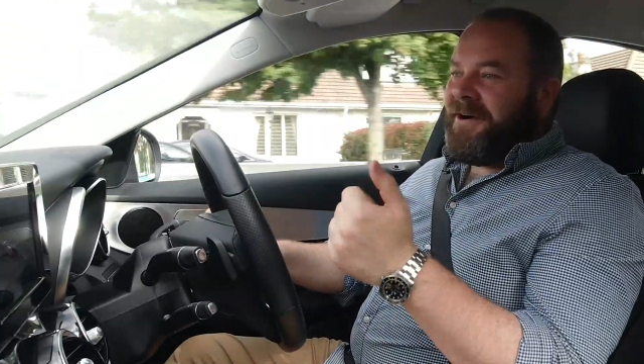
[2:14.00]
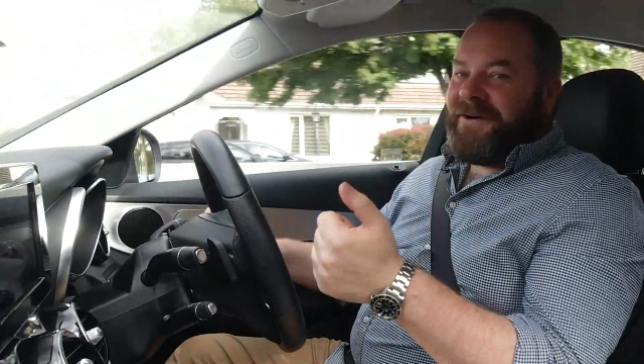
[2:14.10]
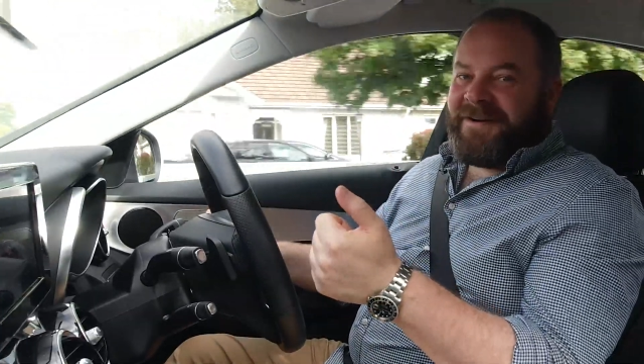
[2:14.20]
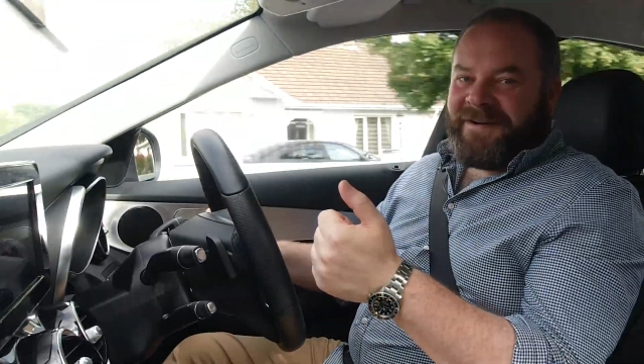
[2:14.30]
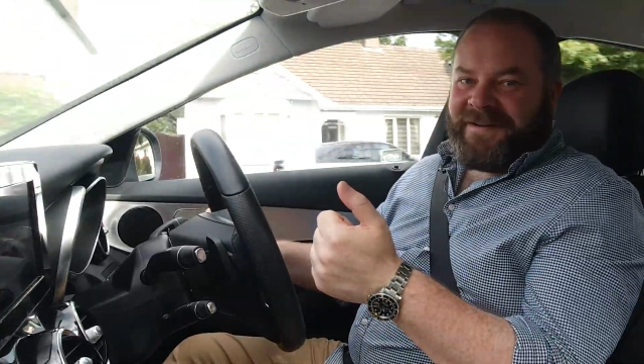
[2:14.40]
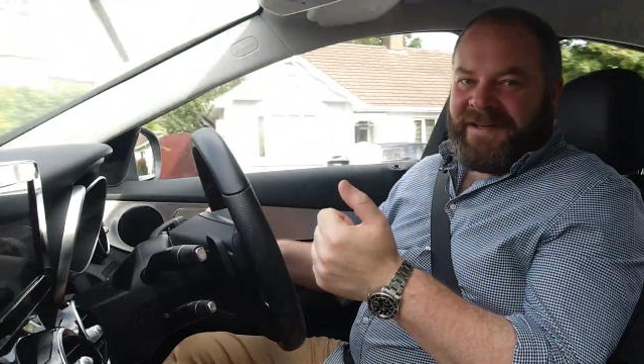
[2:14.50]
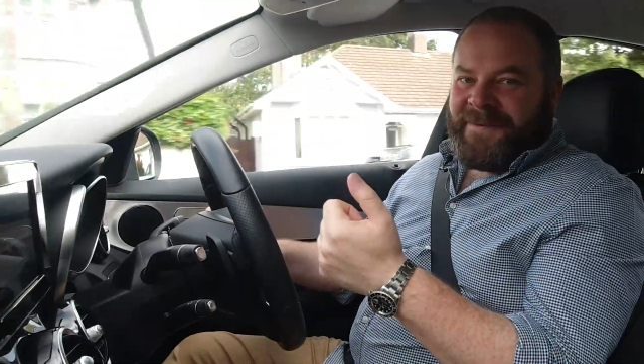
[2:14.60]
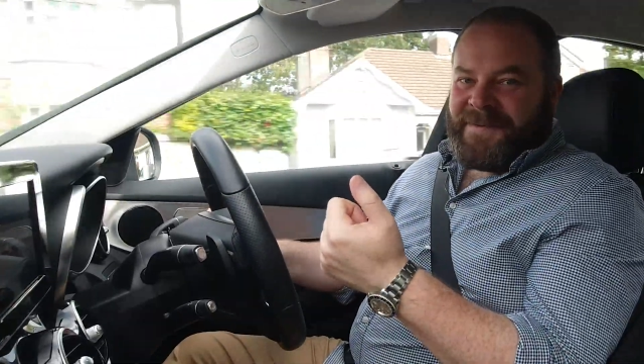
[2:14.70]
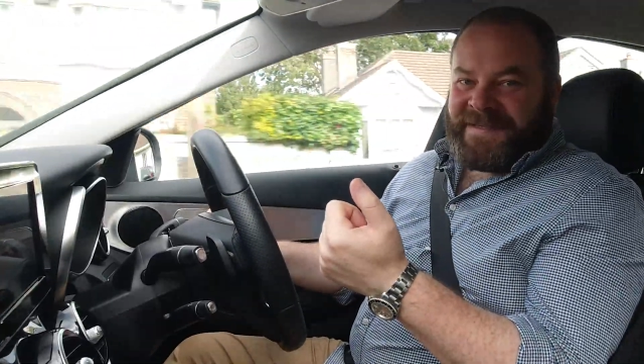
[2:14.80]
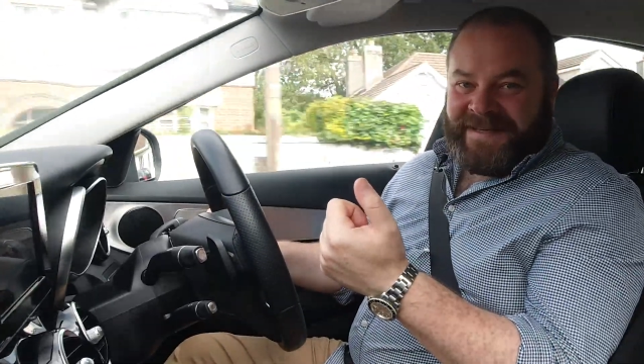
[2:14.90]
or
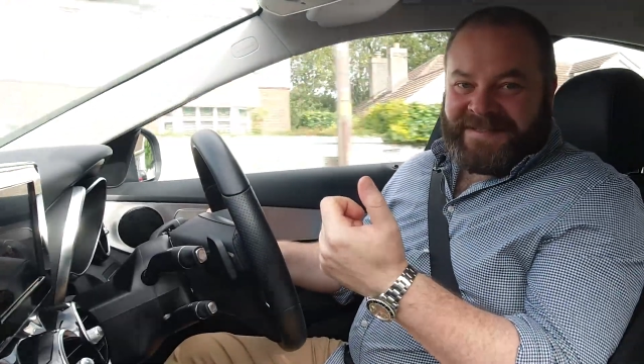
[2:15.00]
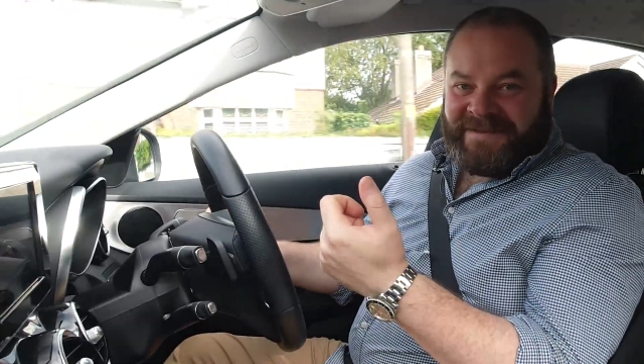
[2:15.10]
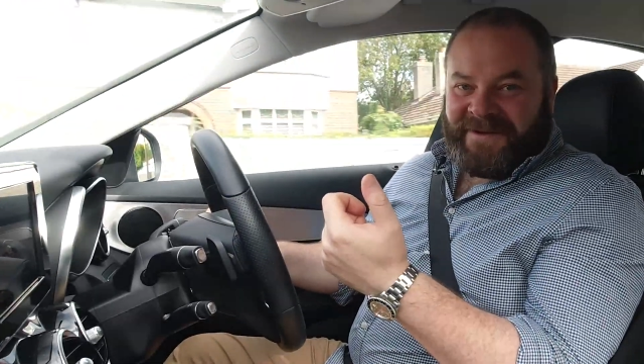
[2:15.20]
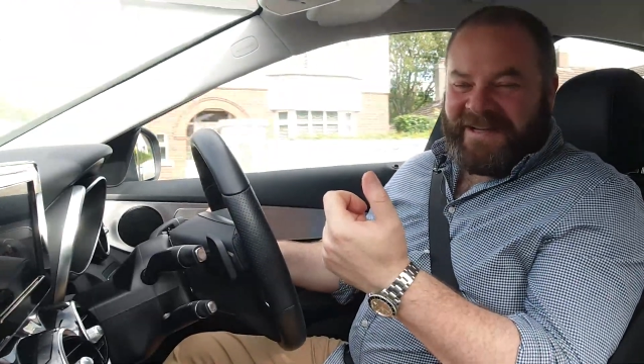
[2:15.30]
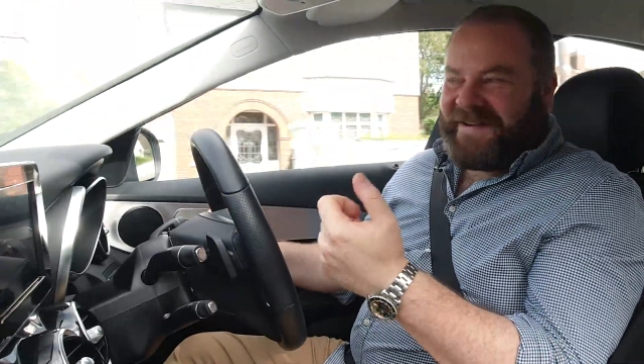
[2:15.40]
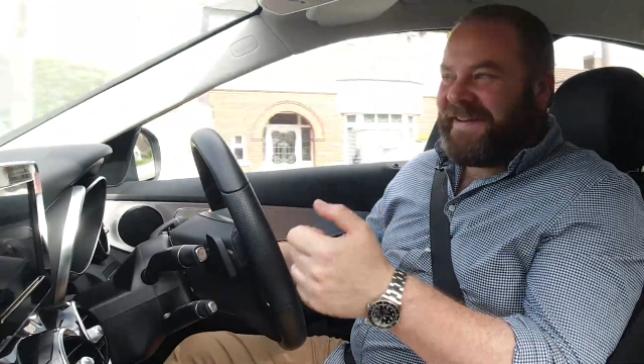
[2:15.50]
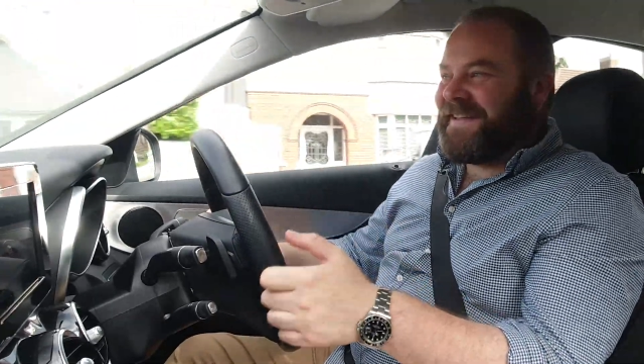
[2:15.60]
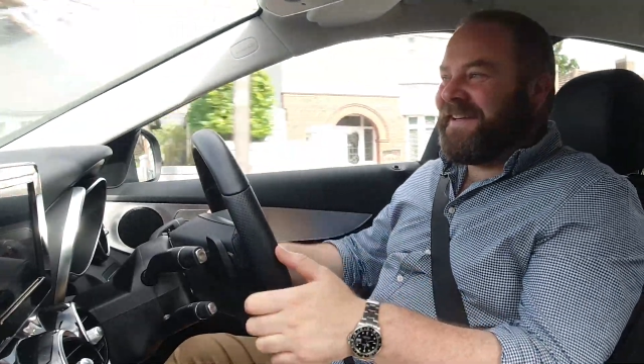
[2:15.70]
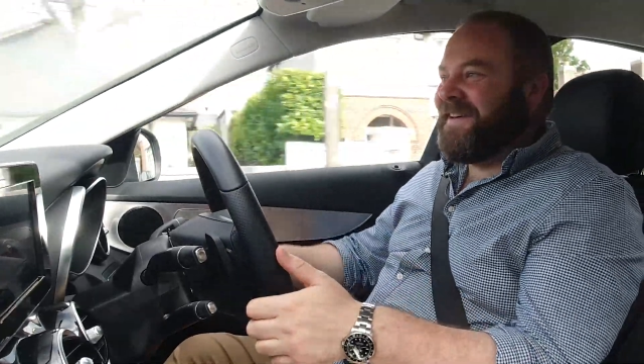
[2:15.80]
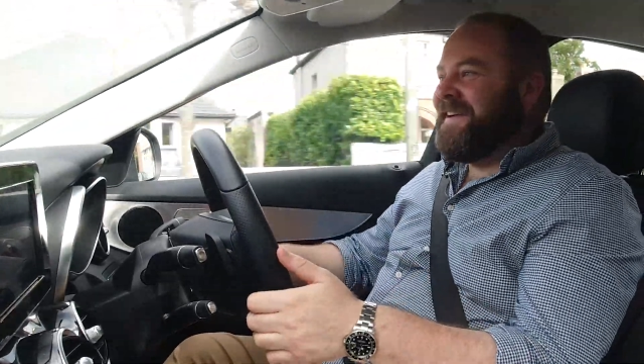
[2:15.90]
it was a Nissan Micra.
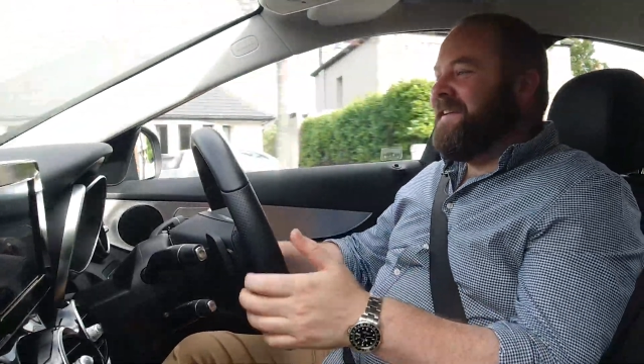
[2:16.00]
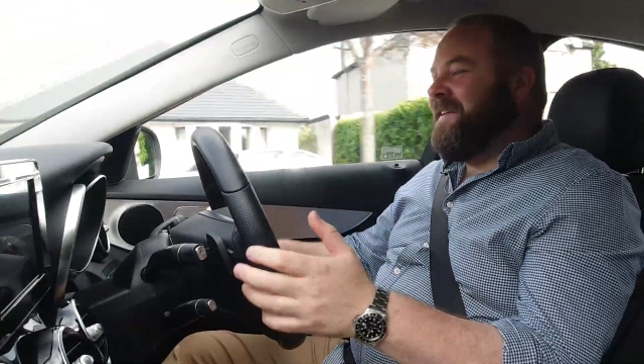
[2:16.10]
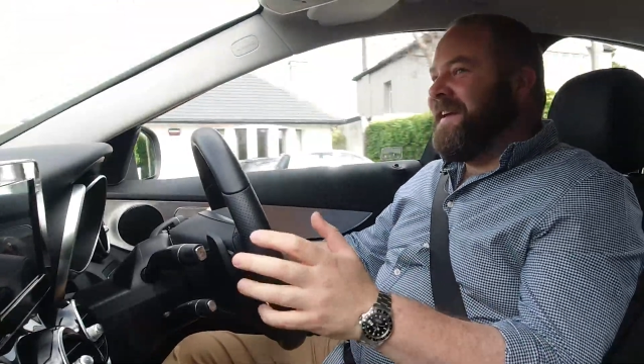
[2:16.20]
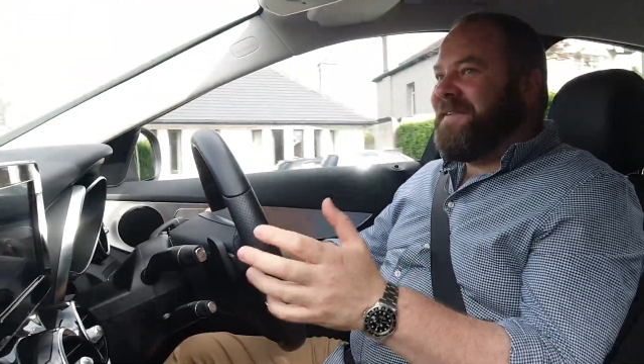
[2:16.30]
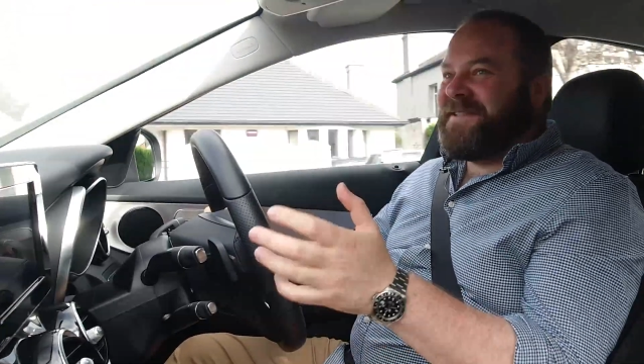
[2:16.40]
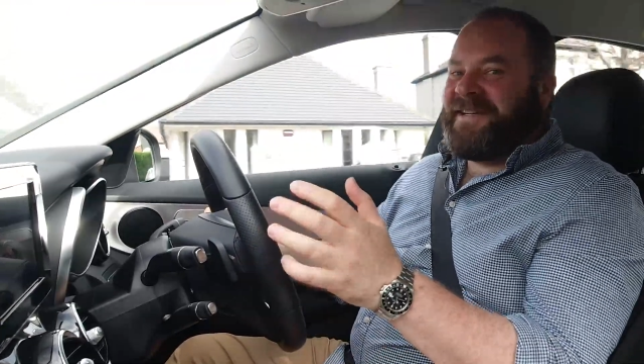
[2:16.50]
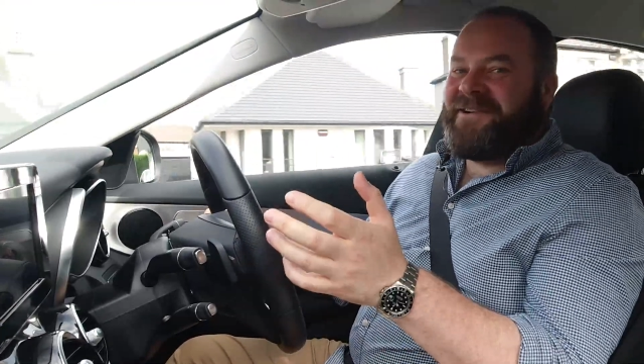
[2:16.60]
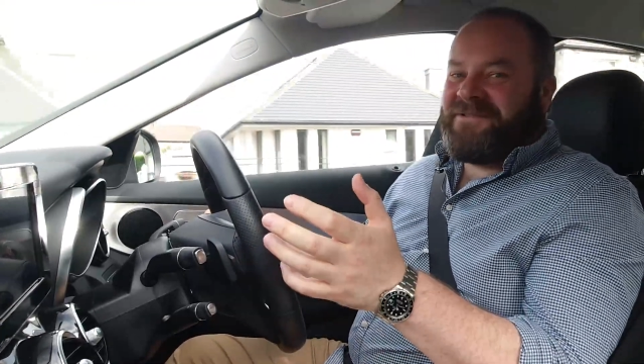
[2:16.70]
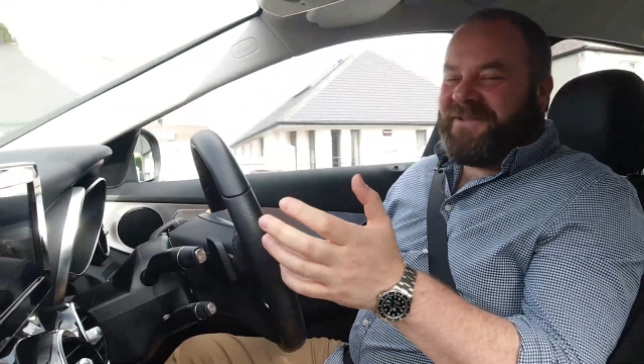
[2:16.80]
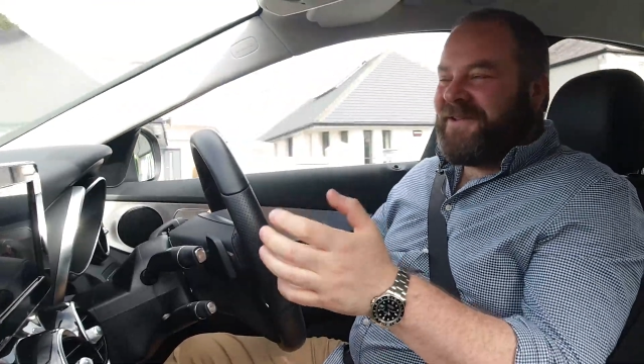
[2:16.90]
So it was
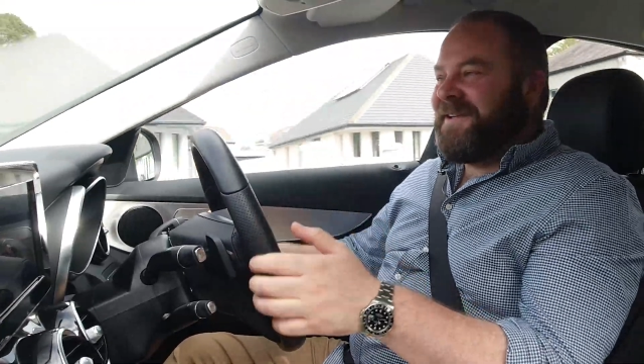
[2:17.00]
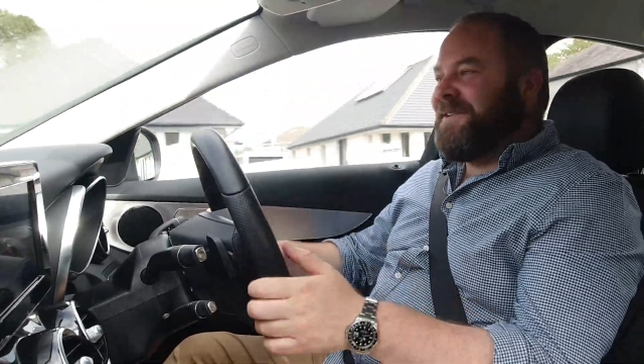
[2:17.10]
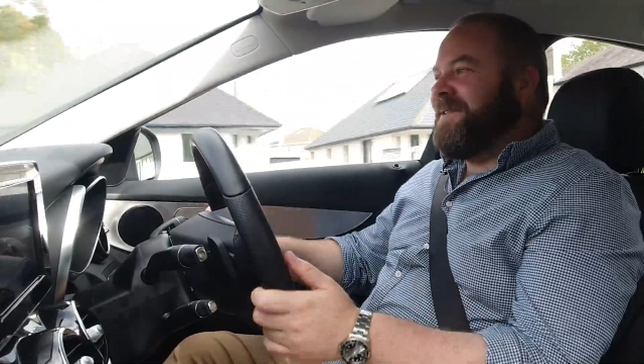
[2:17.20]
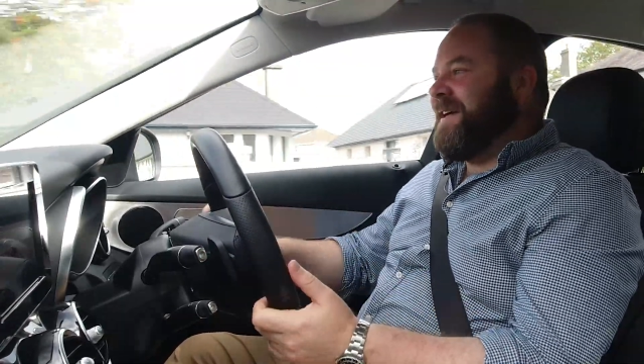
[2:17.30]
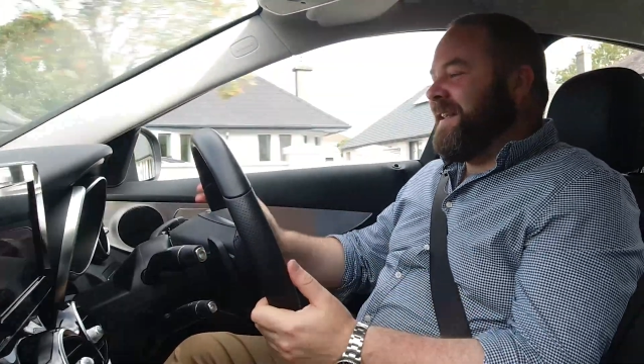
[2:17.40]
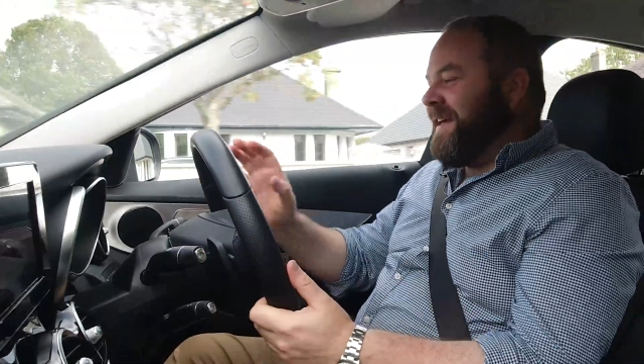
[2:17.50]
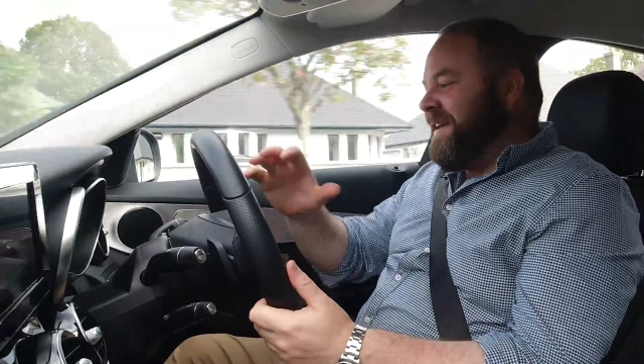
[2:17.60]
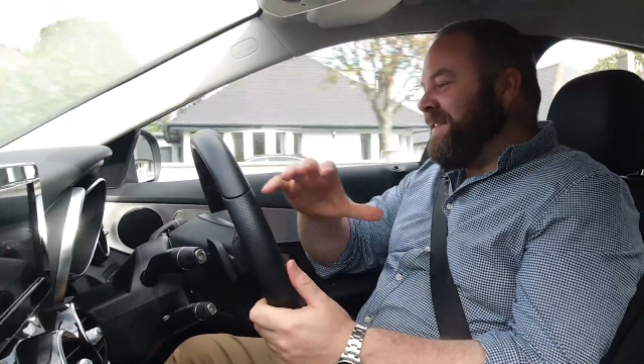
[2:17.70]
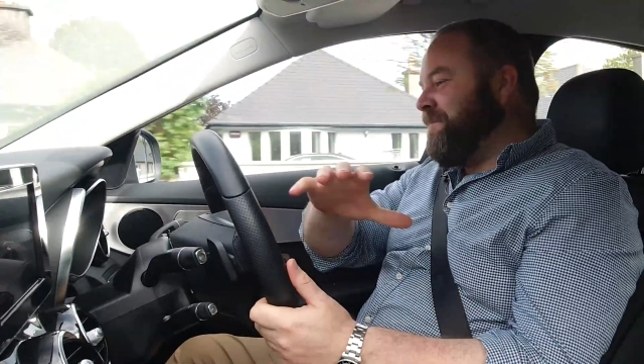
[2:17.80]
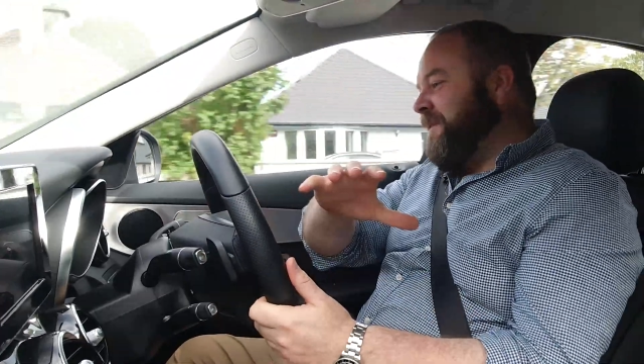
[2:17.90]
no fun. Where
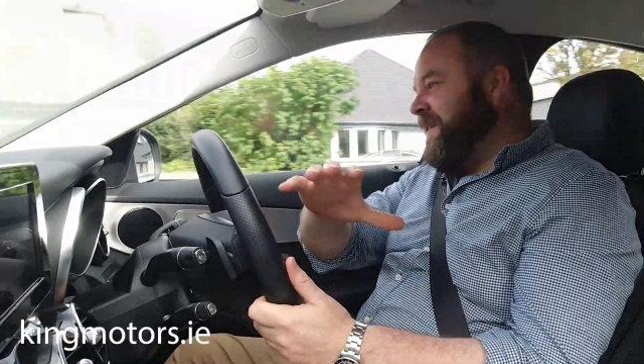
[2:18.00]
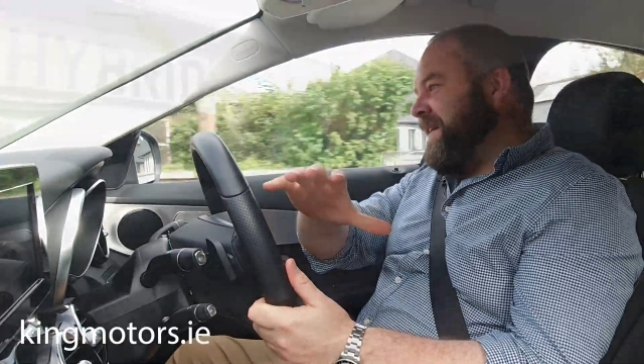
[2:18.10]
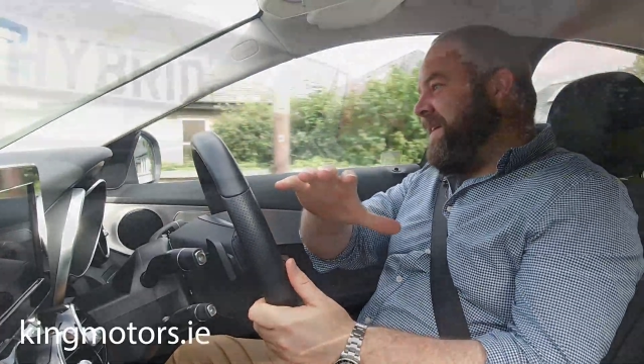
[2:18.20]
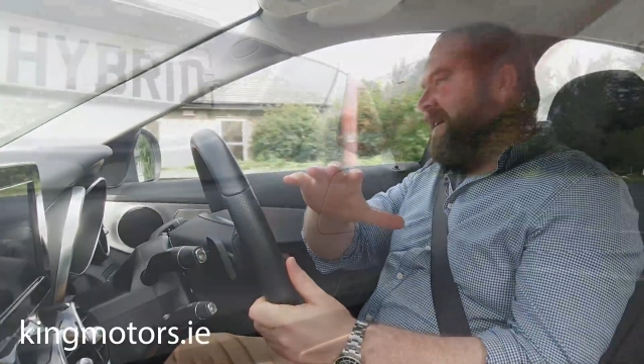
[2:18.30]
these plug-in